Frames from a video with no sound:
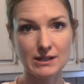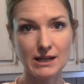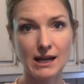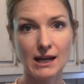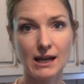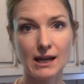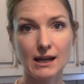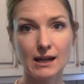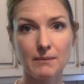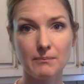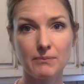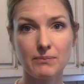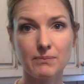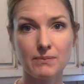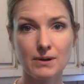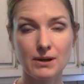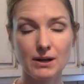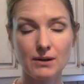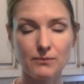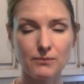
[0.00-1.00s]
and I'm
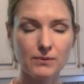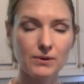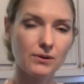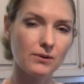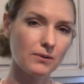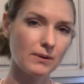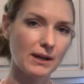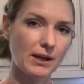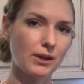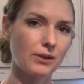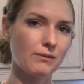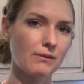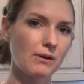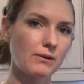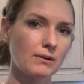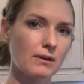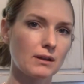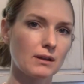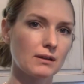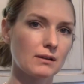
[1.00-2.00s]
going to real quick
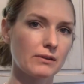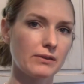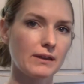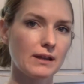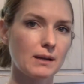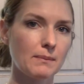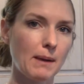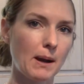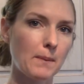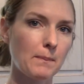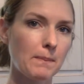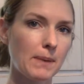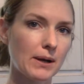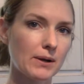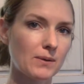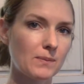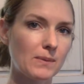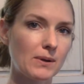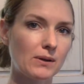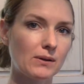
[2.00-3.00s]
throw in a little thing about
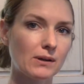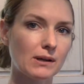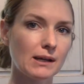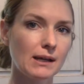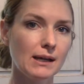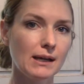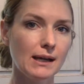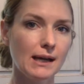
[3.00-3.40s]
buttermilk.